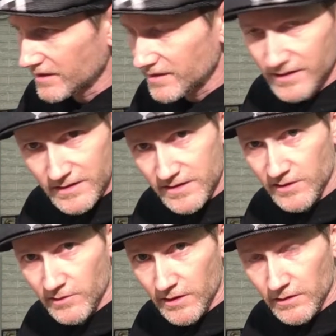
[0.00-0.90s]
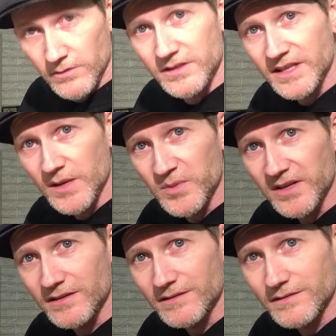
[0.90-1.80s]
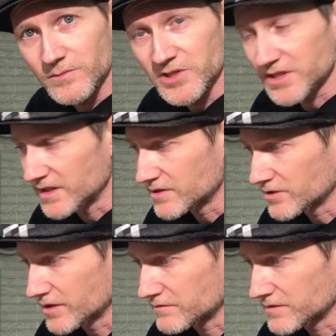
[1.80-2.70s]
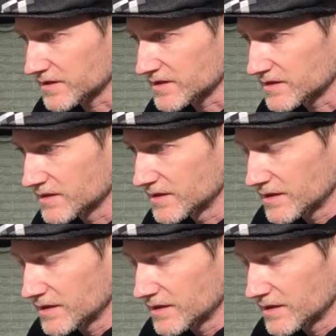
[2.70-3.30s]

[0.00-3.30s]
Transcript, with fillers: of idiot doesn't know how to load a tape on the machine he's trying to fix?